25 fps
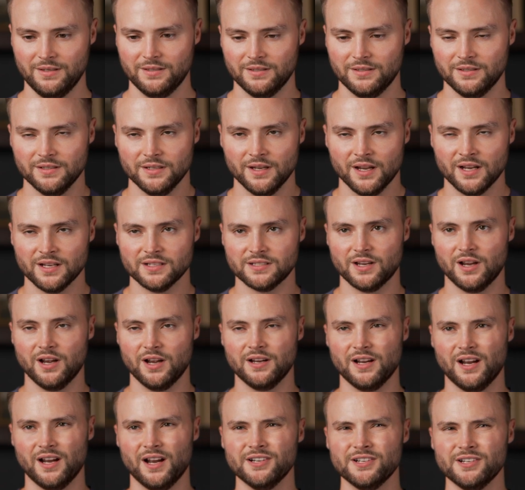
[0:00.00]
Yes,
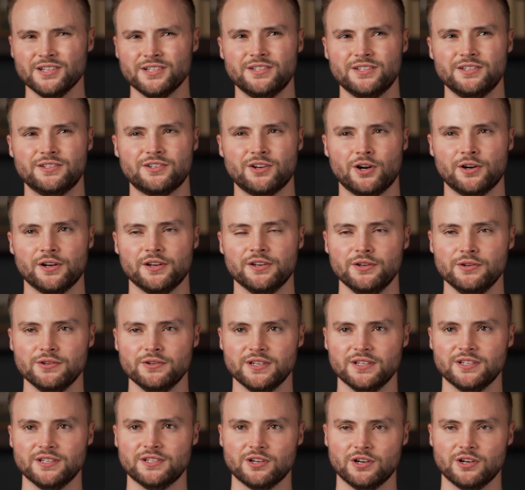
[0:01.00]
I, I just started
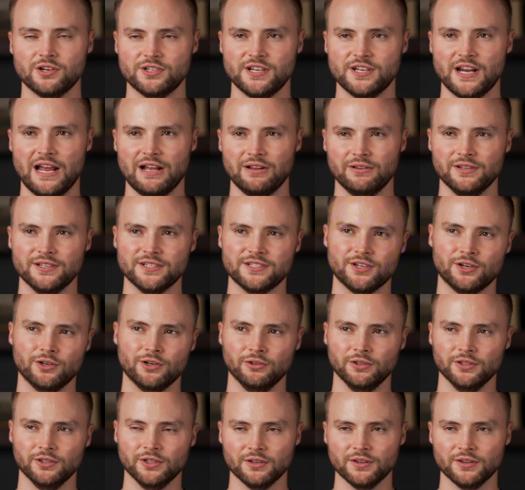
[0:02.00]
using Search Atlas
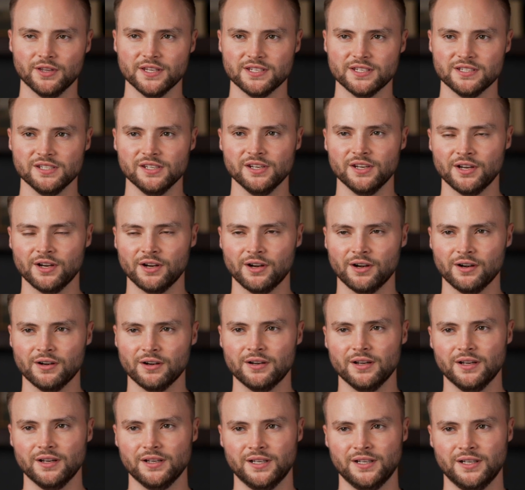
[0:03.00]
earlier this year.
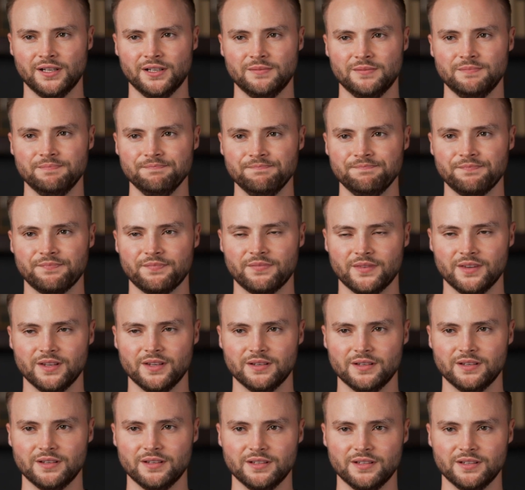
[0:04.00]
Um,
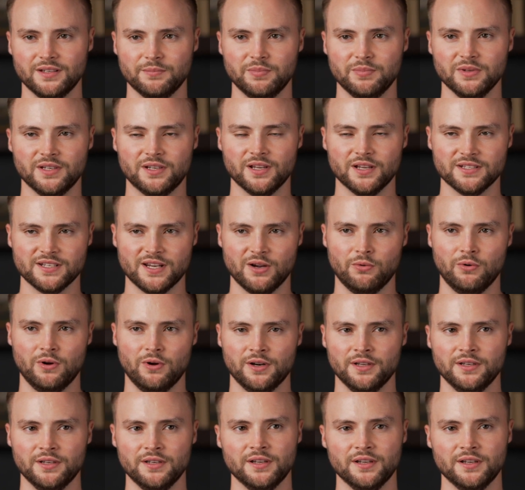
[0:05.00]
because I
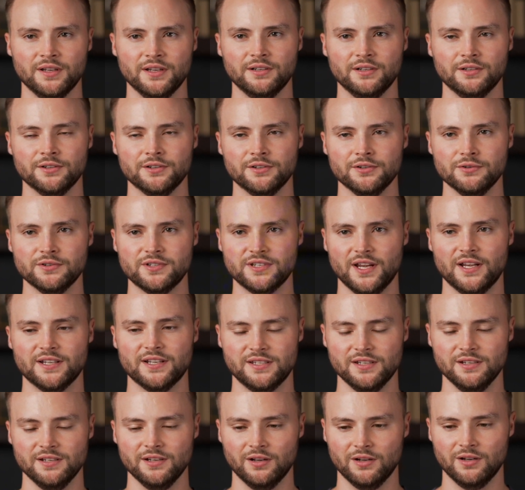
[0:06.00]
wanted to introduce
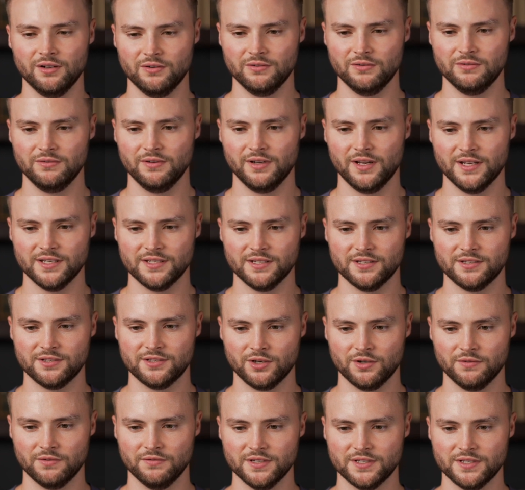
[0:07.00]
SEO as a
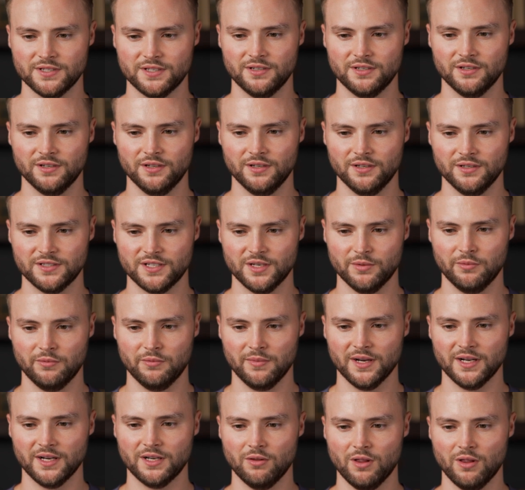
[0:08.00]
service to some of
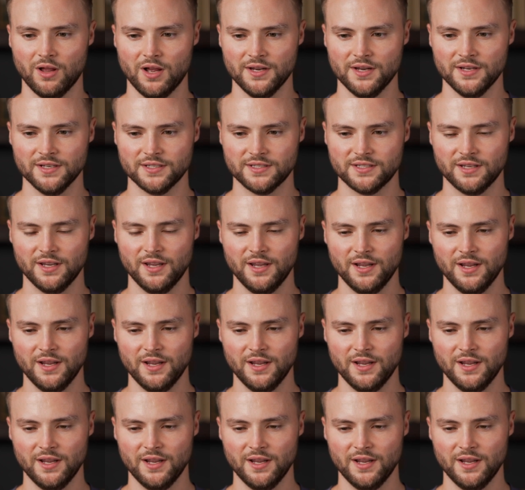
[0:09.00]
my clients.